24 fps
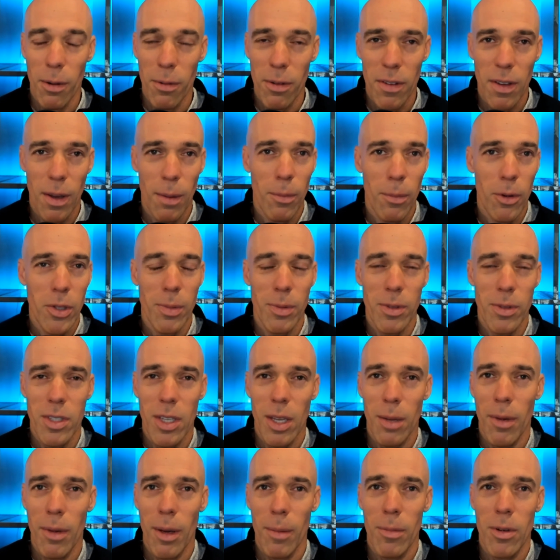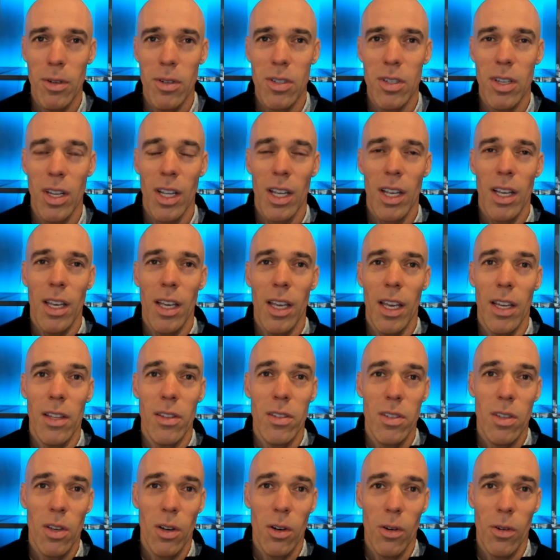Now we've got multiple team members,
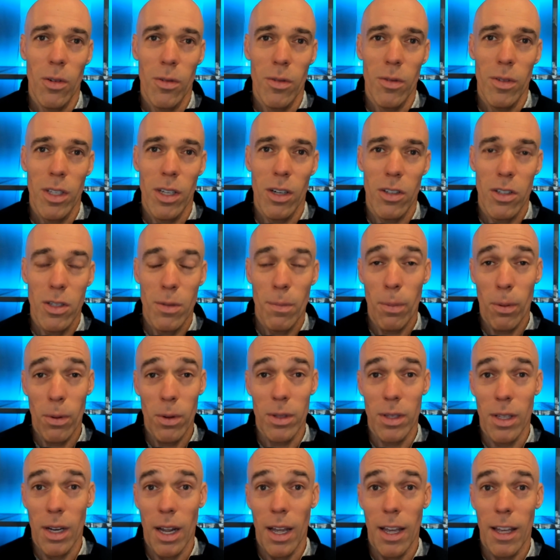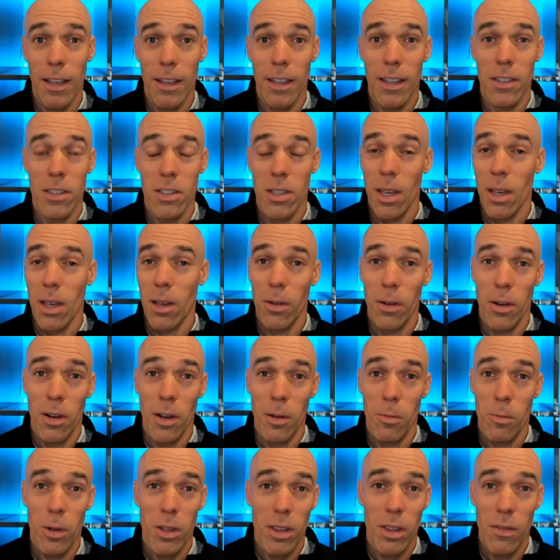and so you know it's important that I just get
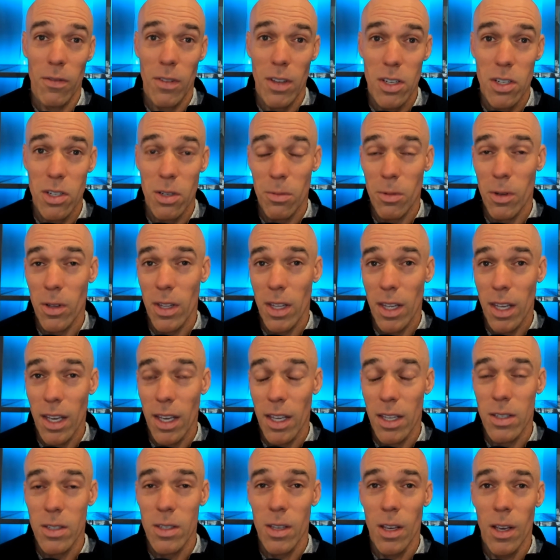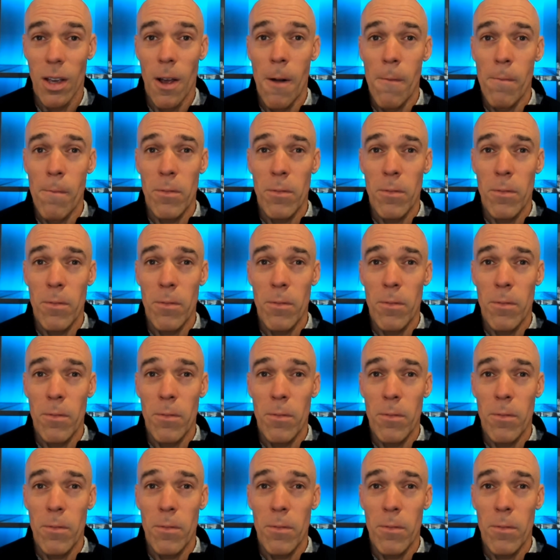clear on what the vision really is